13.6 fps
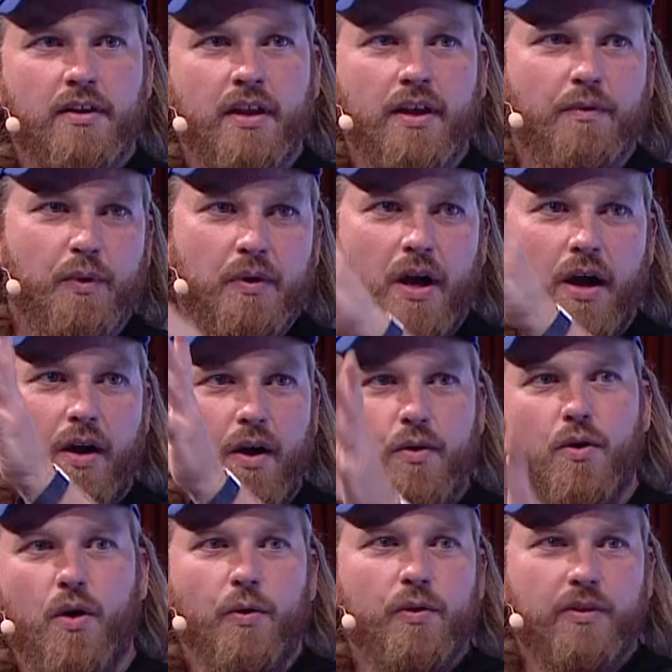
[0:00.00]
Like how
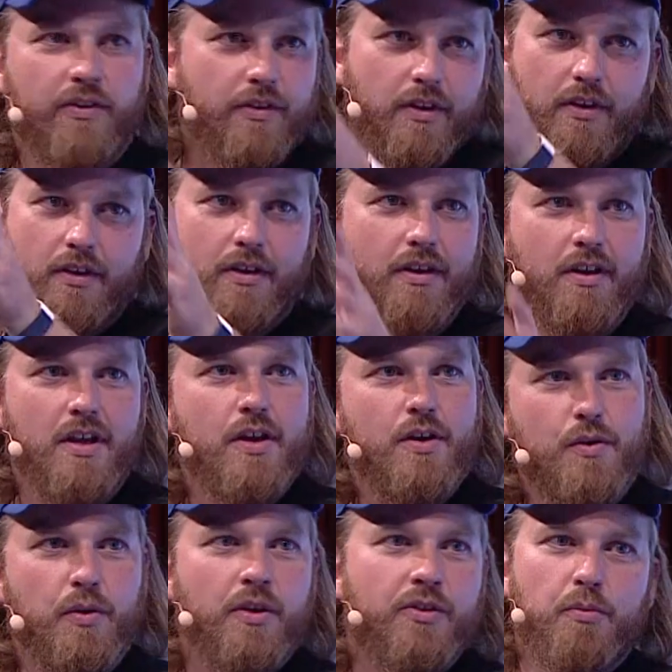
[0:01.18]
cold is the
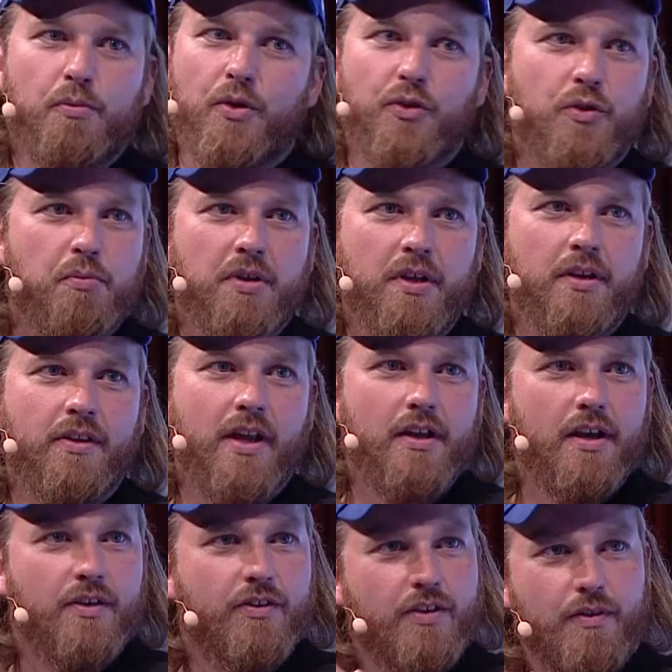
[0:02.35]
cooler supposed to be? That
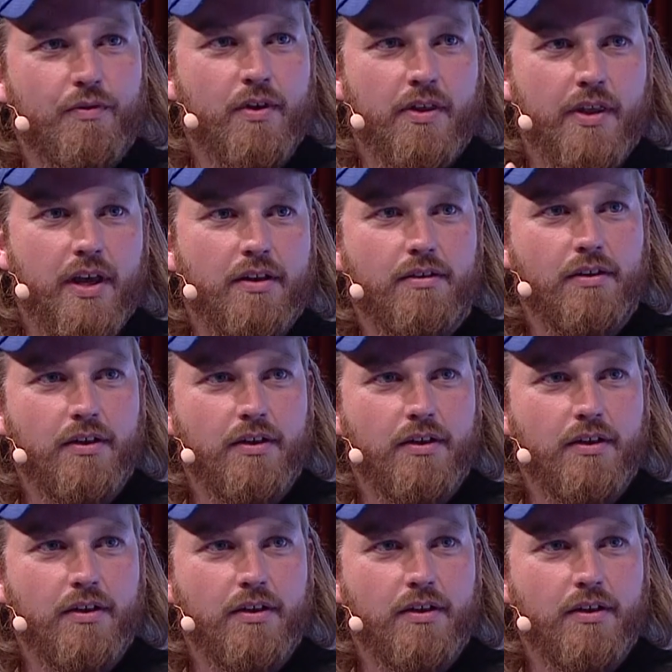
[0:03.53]
kind of stuff, all that? Or?